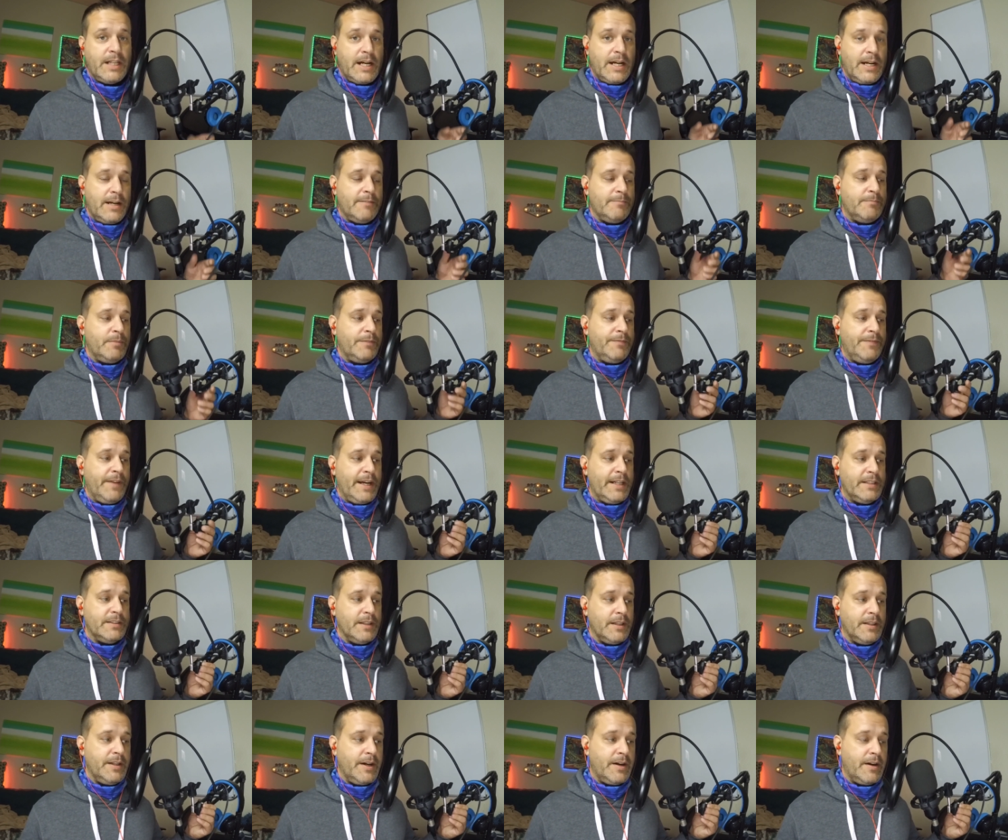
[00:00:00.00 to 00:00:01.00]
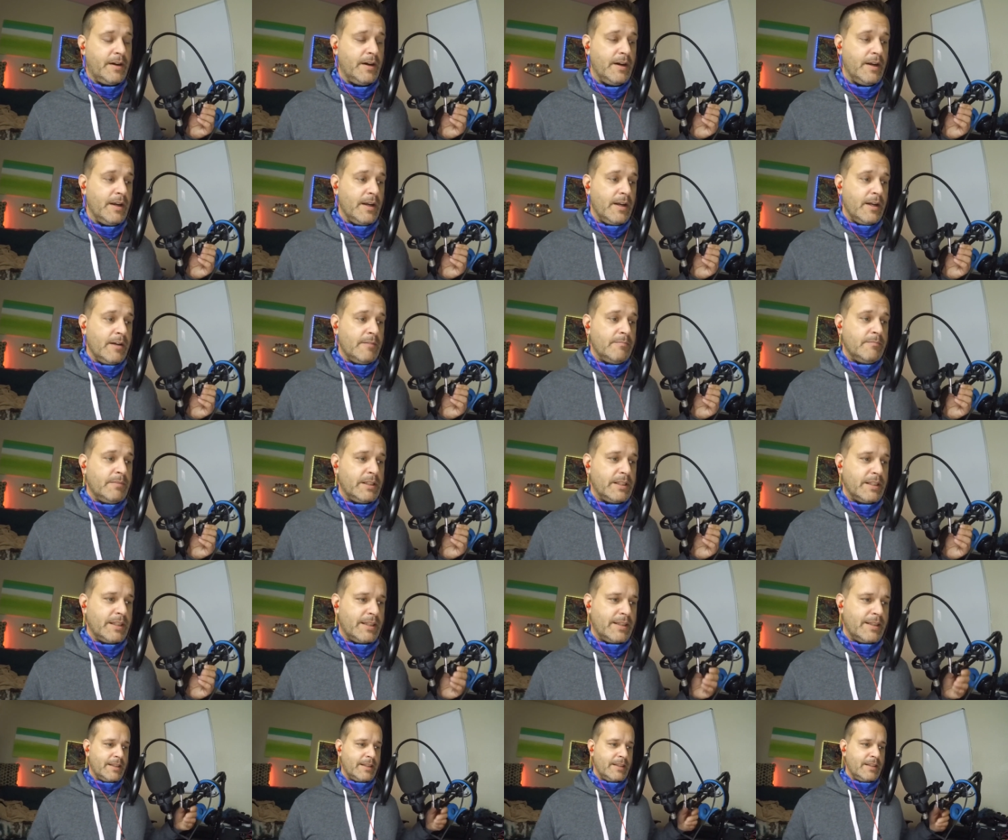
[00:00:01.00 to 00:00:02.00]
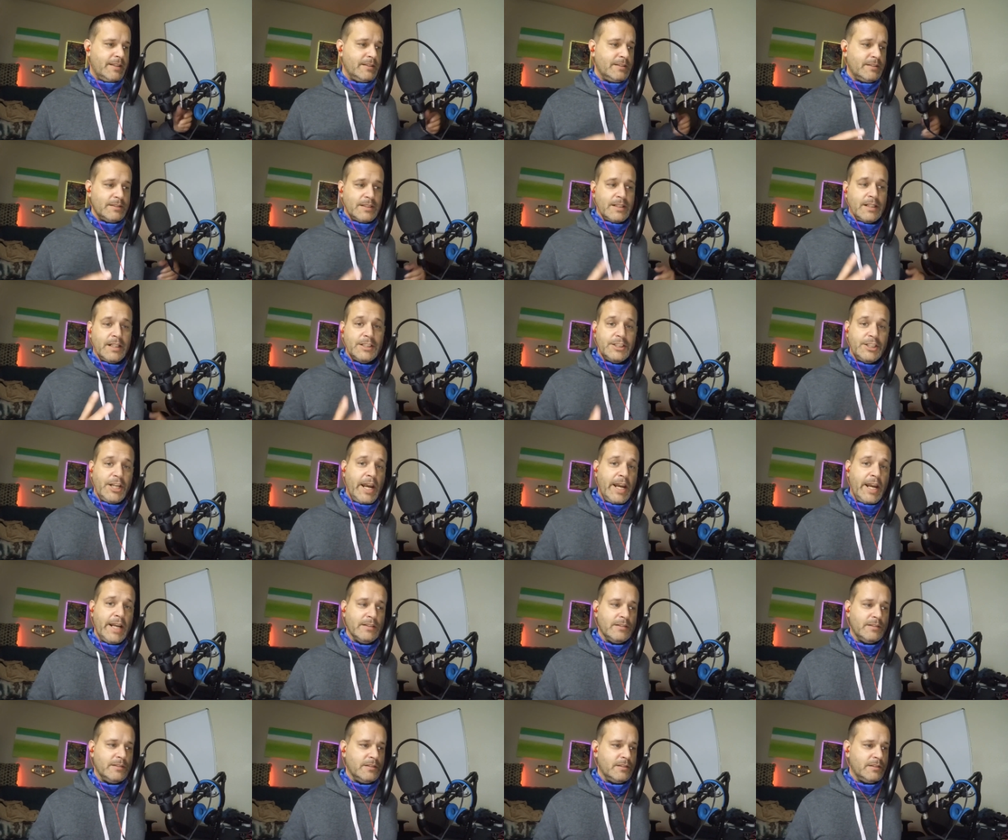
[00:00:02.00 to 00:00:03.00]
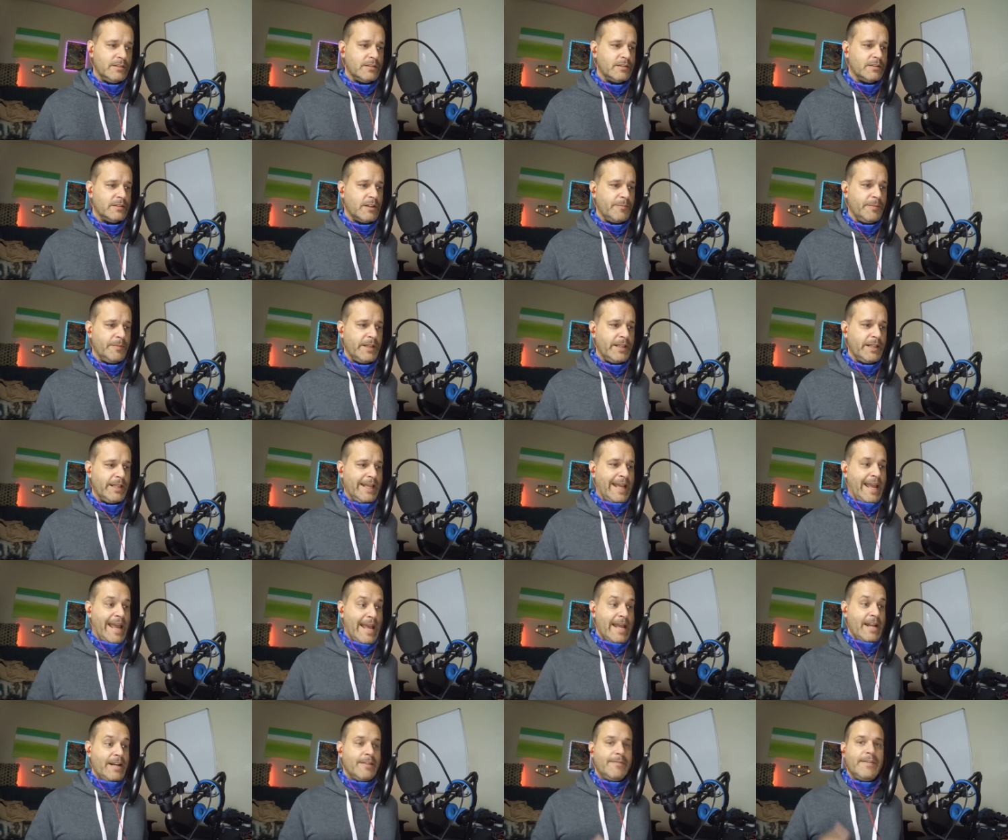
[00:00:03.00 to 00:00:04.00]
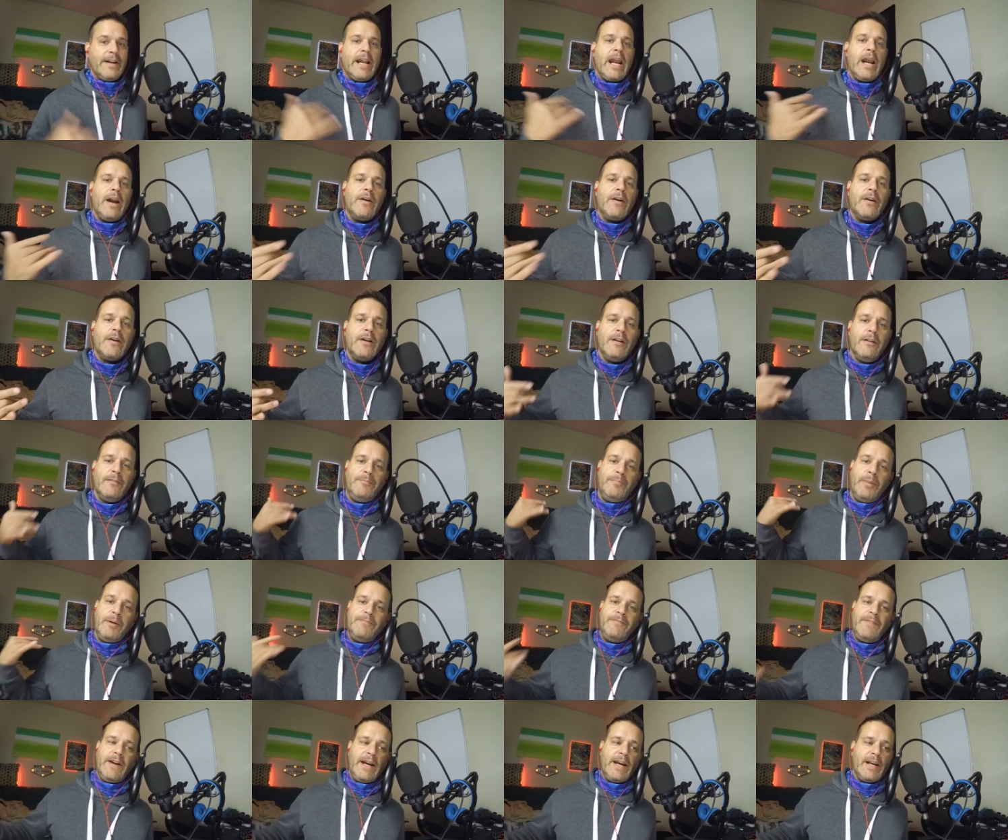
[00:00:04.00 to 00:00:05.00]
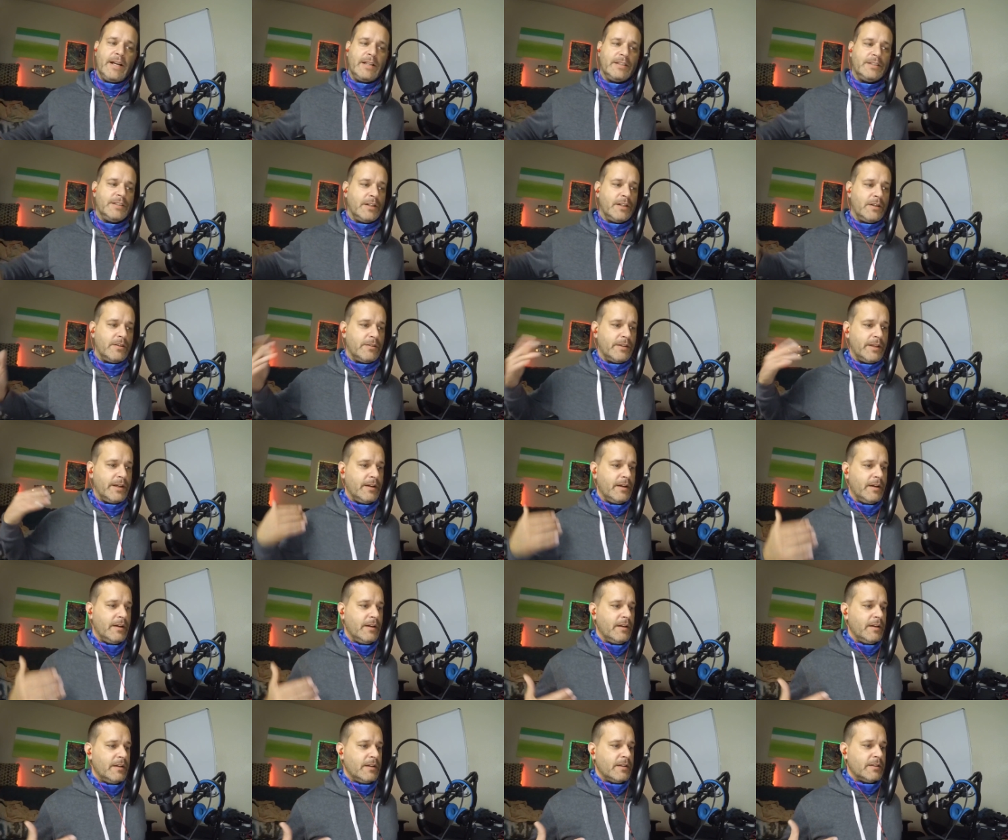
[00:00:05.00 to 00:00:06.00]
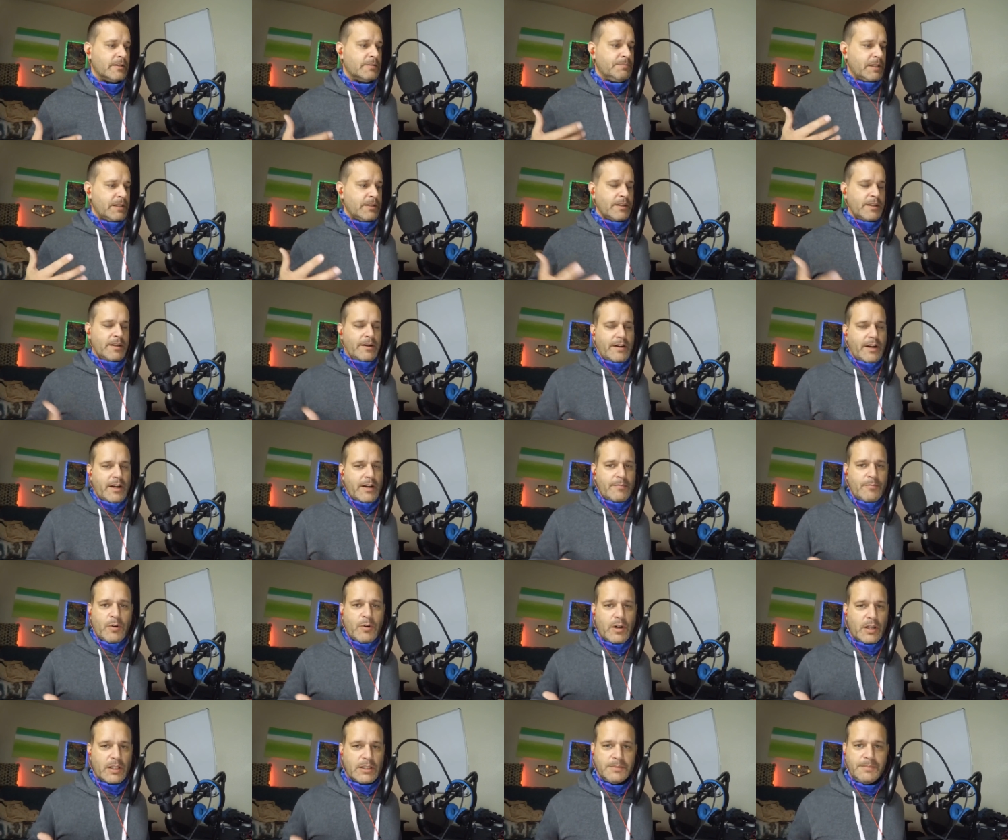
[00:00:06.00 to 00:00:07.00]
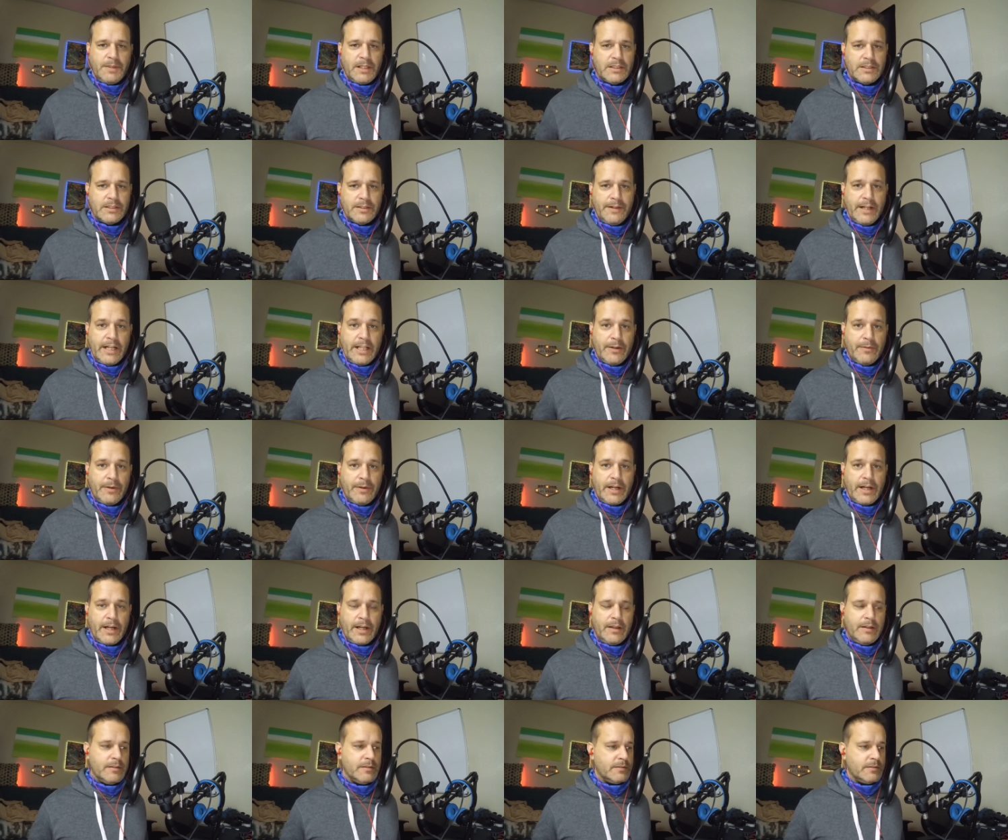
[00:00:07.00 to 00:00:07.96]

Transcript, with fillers: I have buffets in there, but this is going to change. This is going to be the end of an era of buffets, you know, that they're getting more expensive anyway.